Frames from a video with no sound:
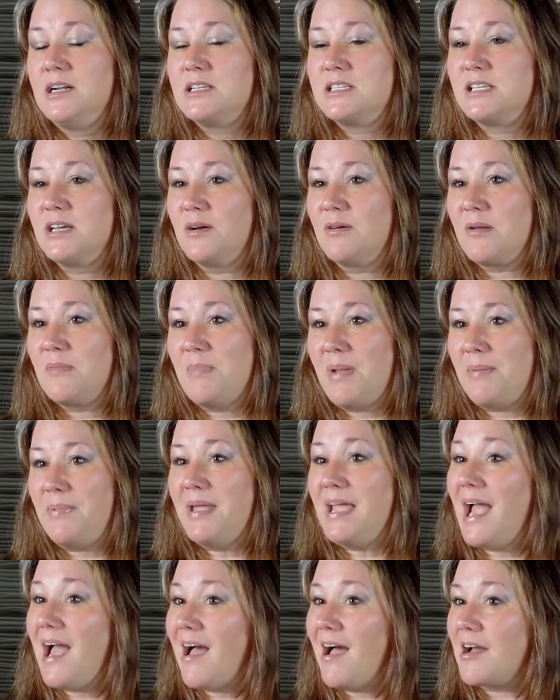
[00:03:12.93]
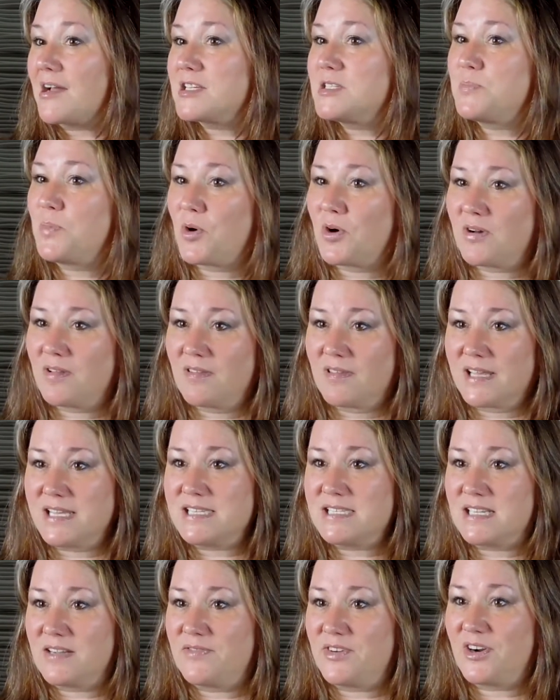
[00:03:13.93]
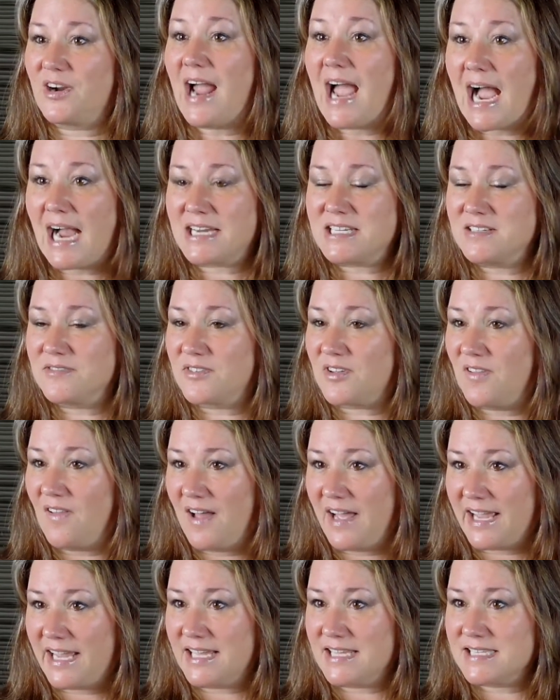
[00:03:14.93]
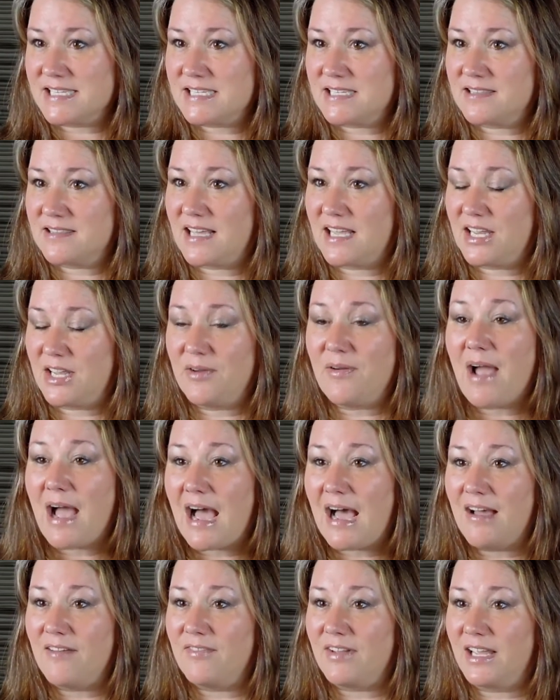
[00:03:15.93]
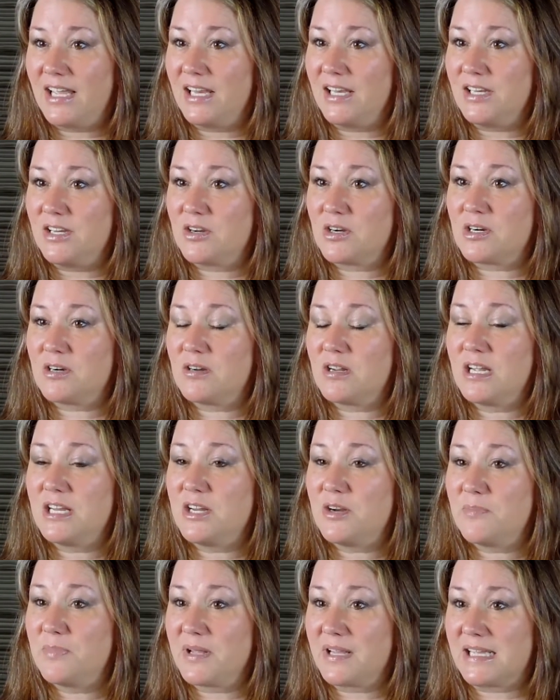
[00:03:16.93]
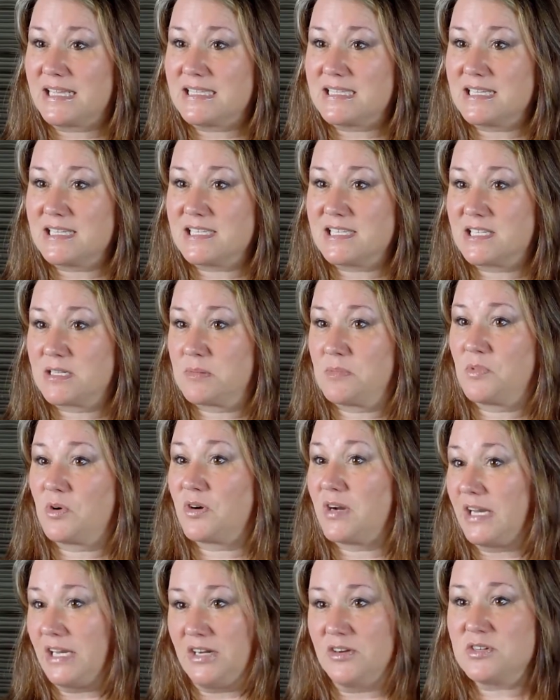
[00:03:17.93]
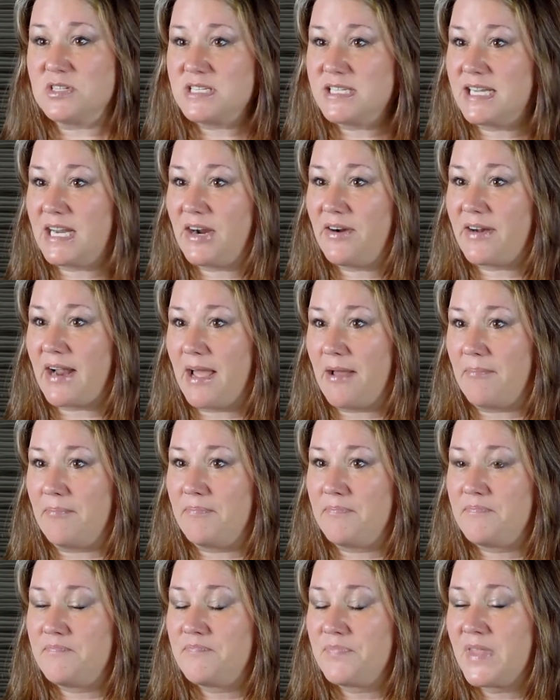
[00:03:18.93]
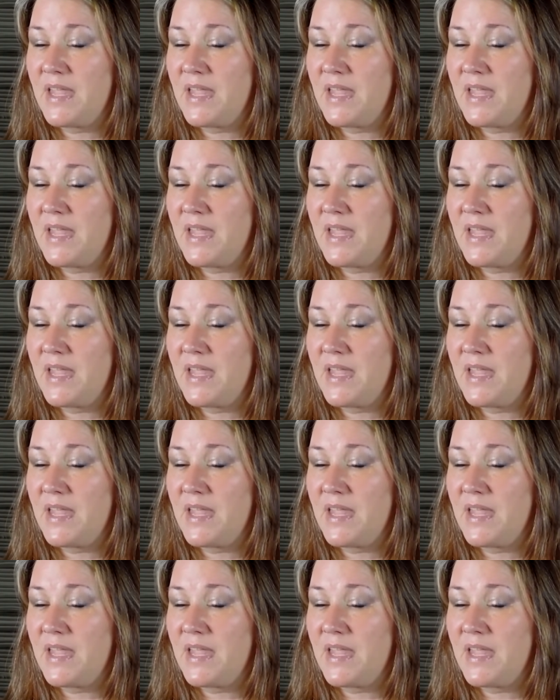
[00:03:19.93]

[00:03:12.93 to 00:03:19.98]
So maybe export a list of your active clients that you have in your in your billing system or in your CRM